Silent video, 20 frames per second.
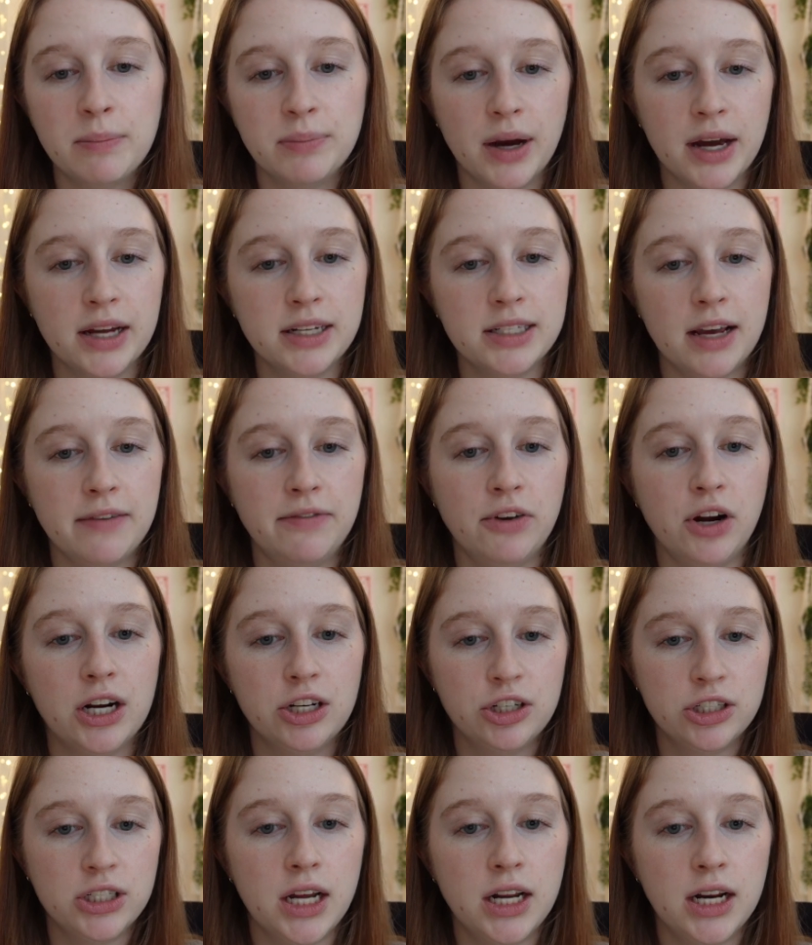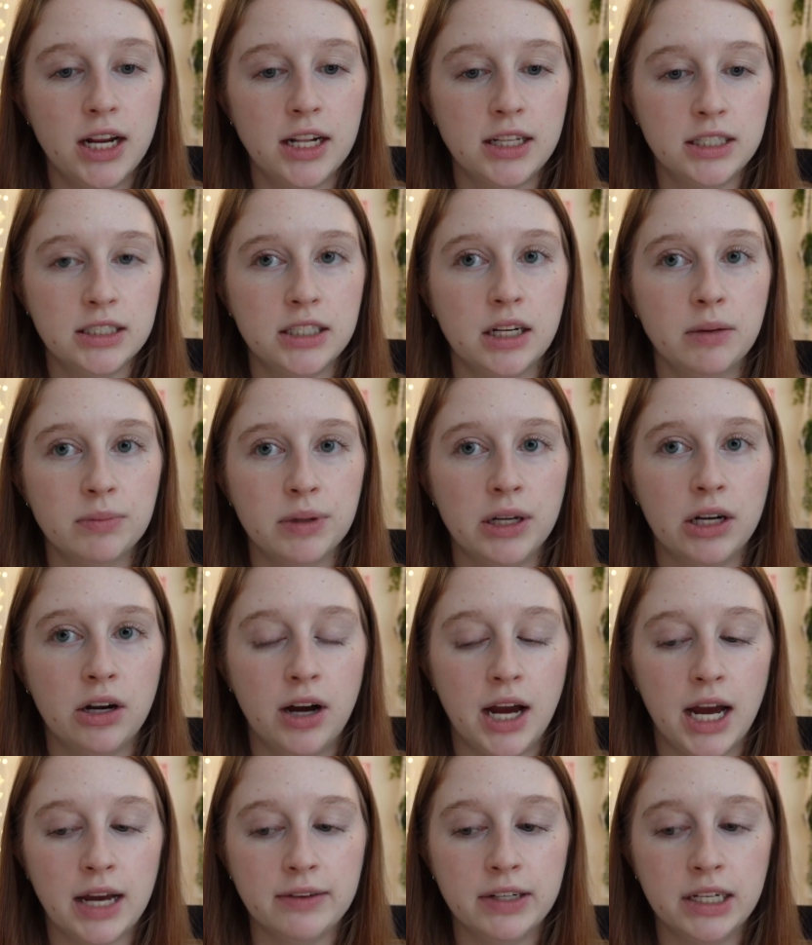But if you're interested in this template, I'll
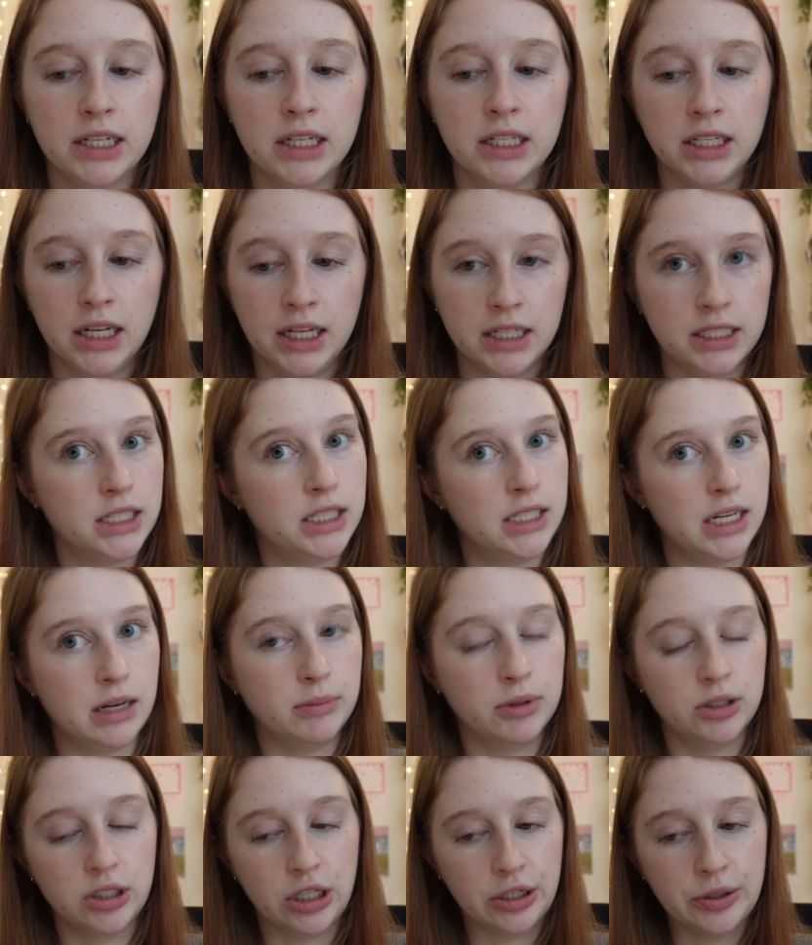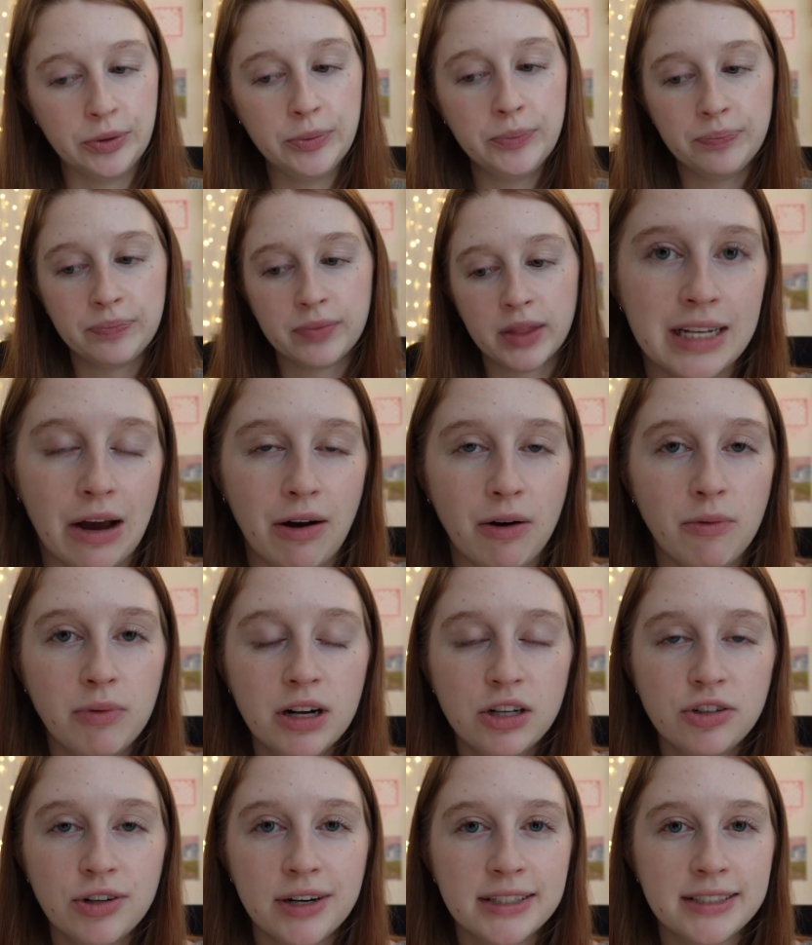have it linked down below. Now I
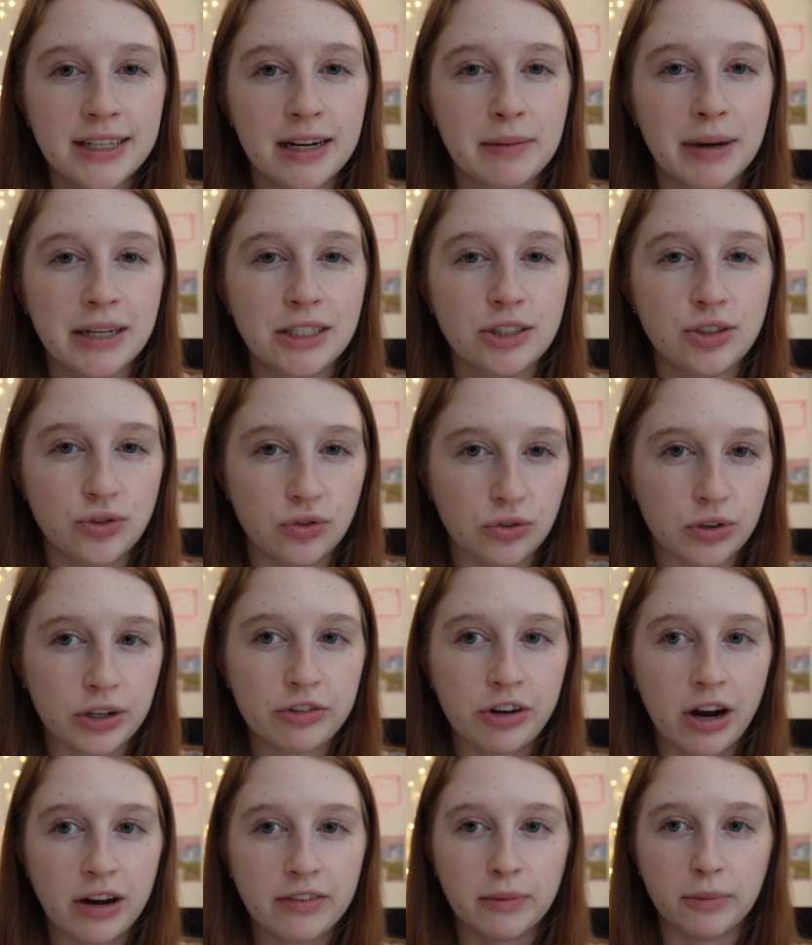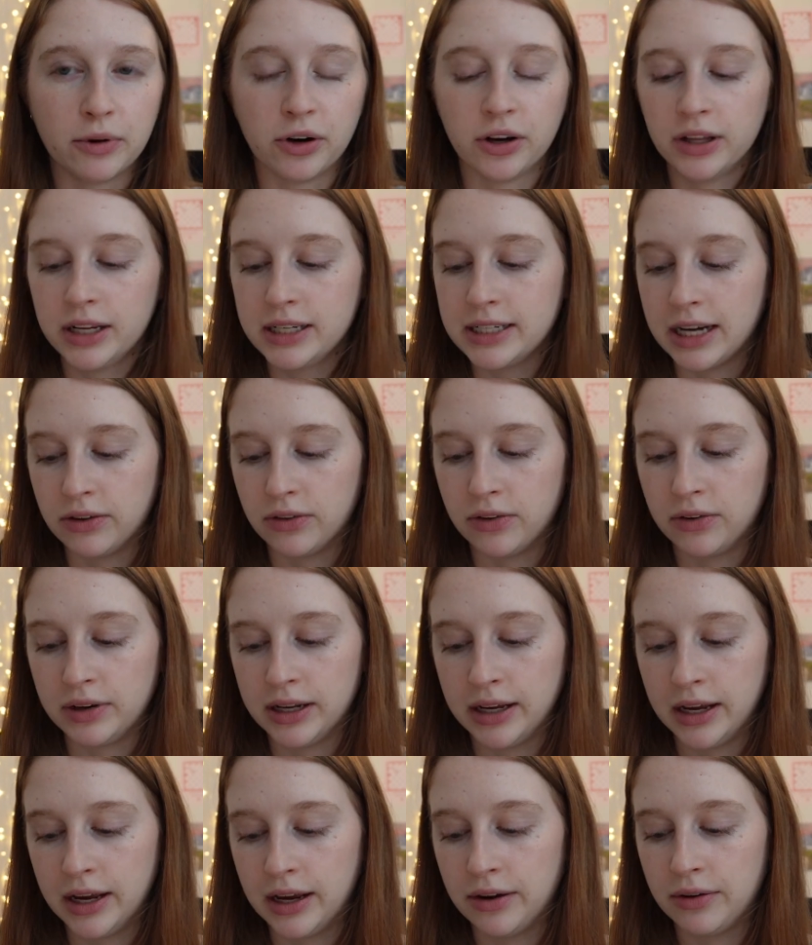want to try to set up my story graph. I'm currently
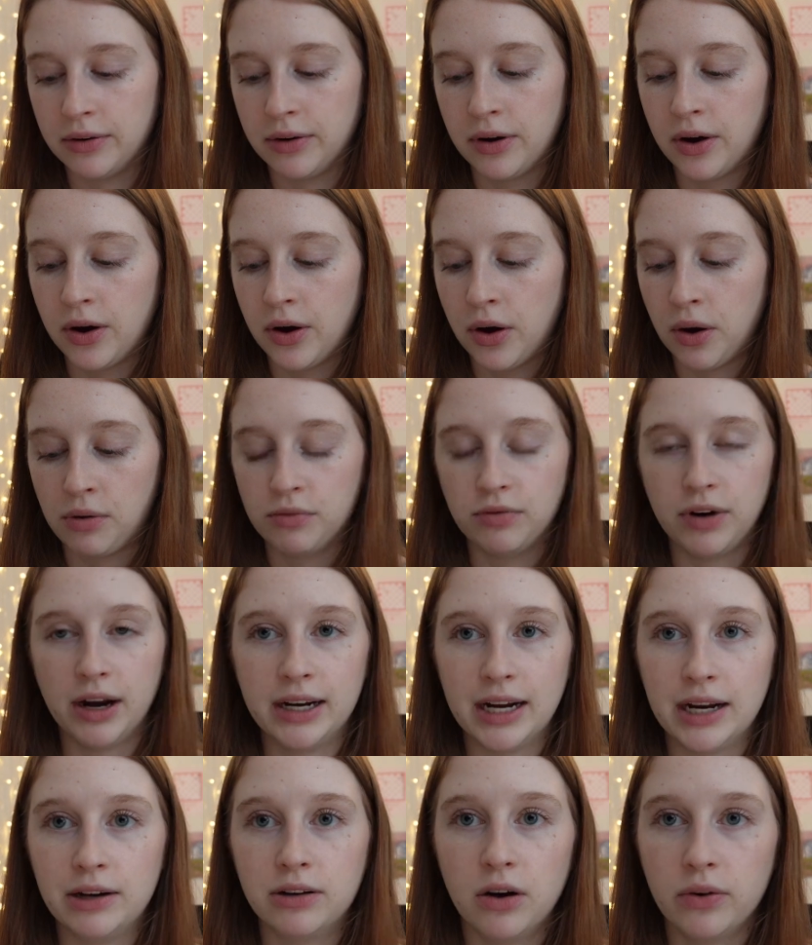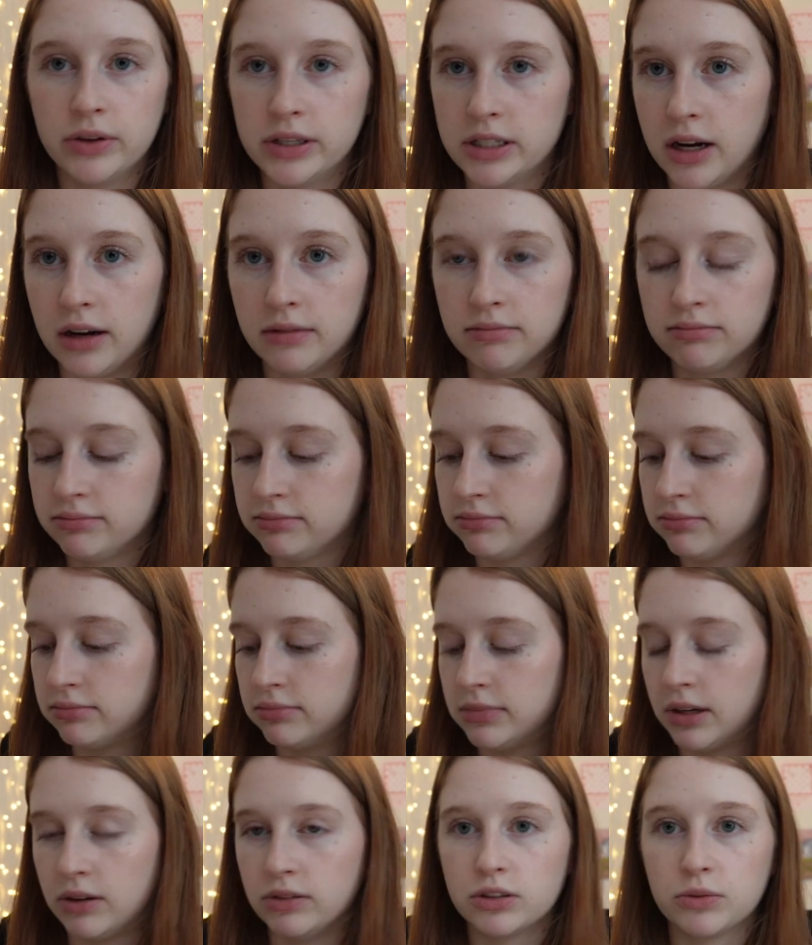downloading it right now. Oh, it's done.
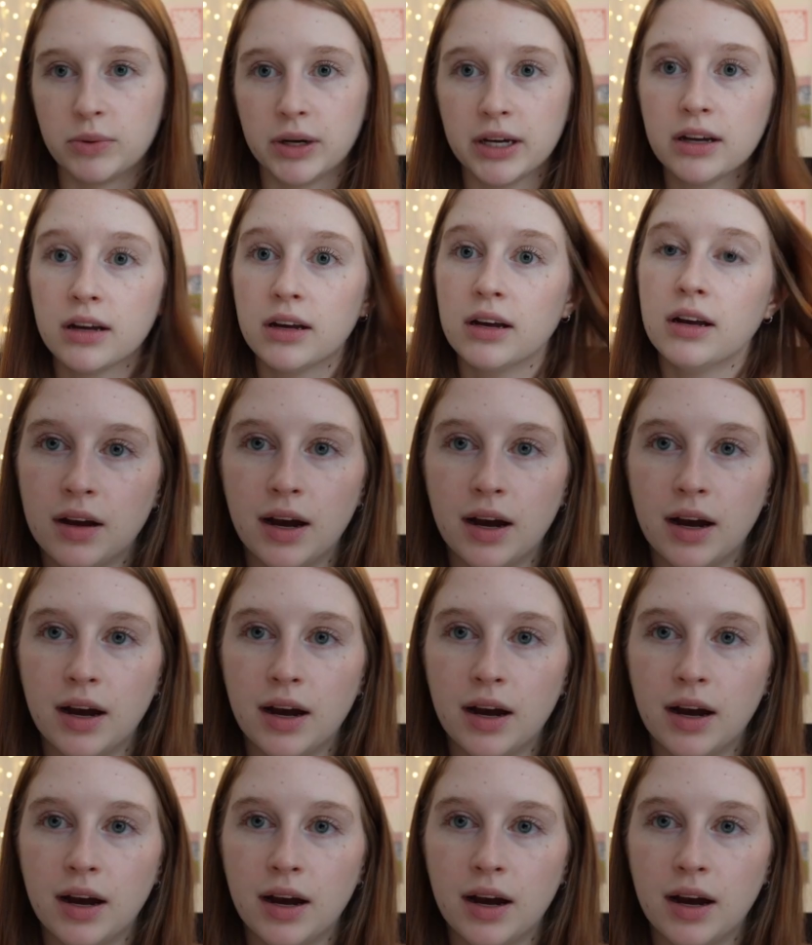That was quick.